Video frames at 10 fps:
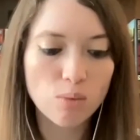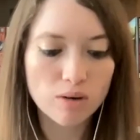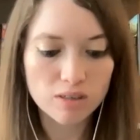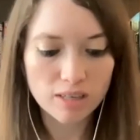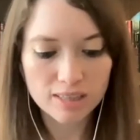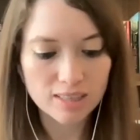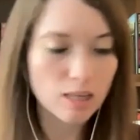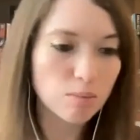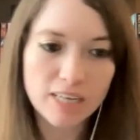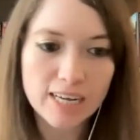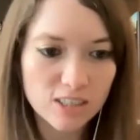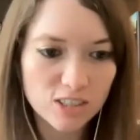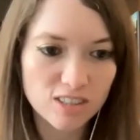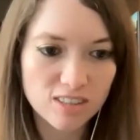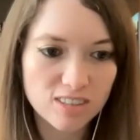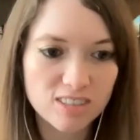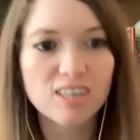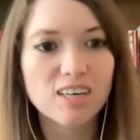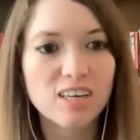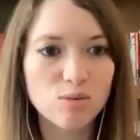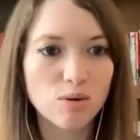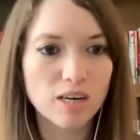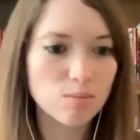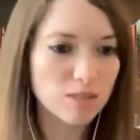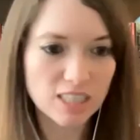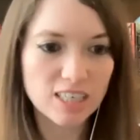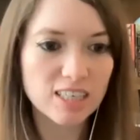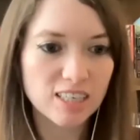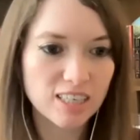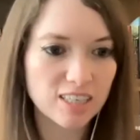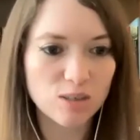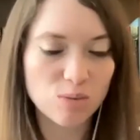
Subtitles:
are like the limitations of what I'm seeing here?